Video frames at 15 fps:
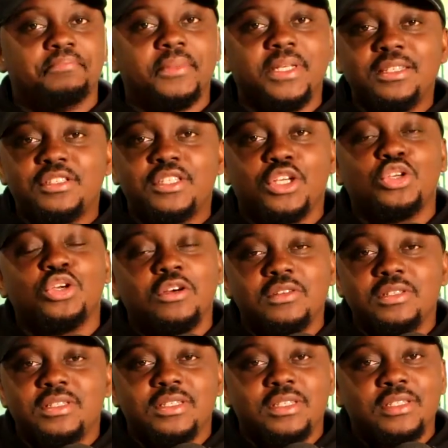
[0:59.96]

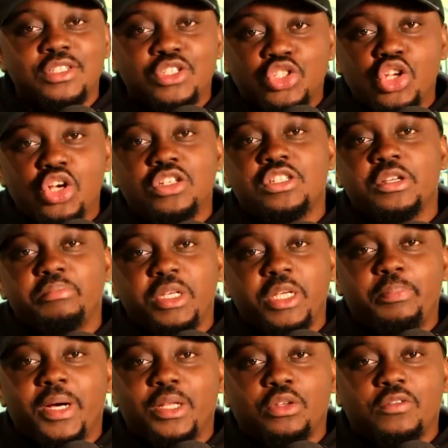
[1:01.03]
Insecurity, such a
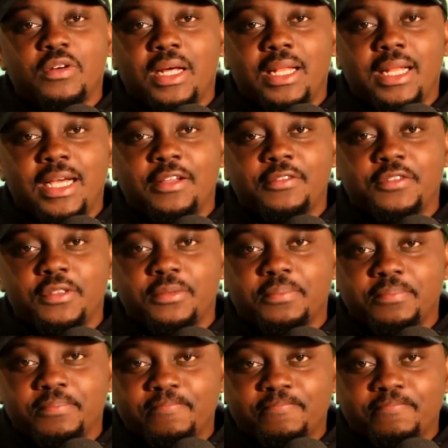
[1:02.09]
big part of our lives,
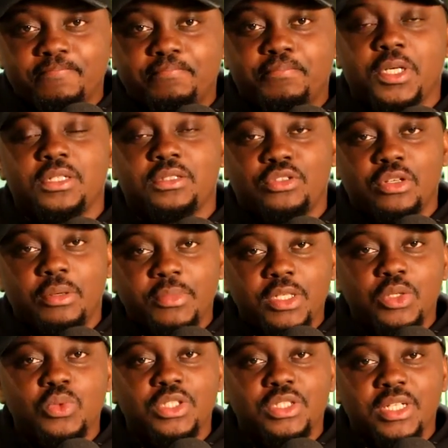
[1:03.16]
but
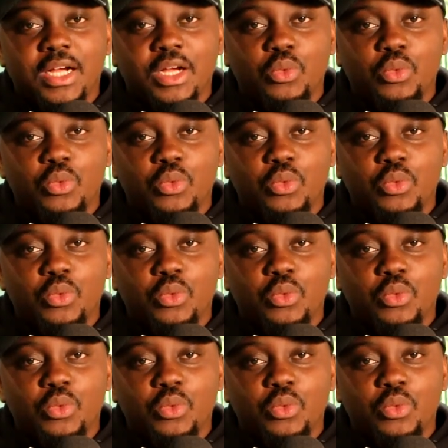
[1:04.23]
something we shy